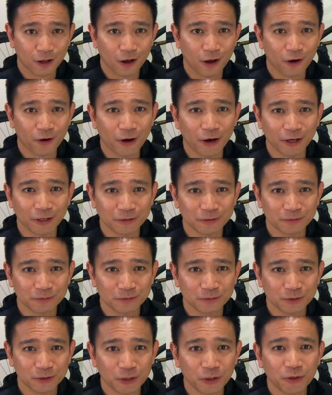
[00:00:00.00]
Alright,
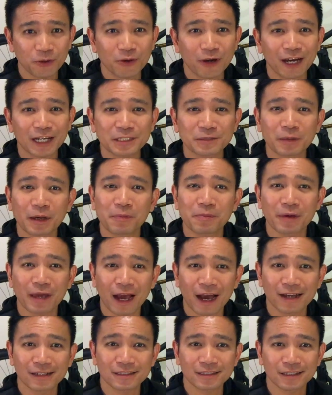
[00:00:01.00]
so you guys might be
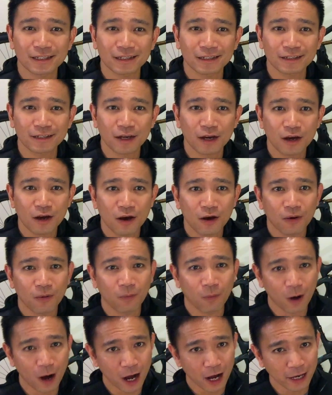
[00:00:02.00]
asking,
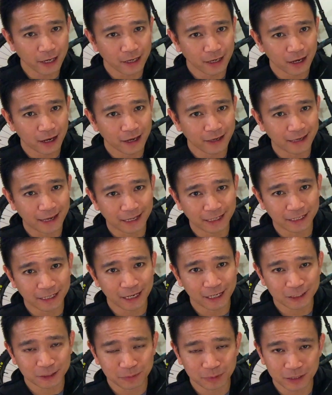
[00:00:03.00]
why a Yeti
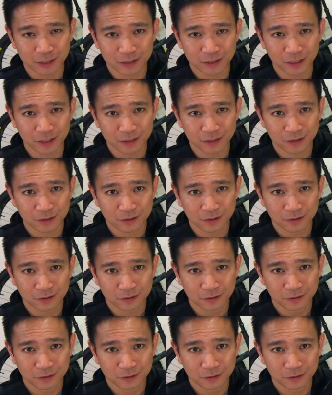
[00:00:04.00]
SB6?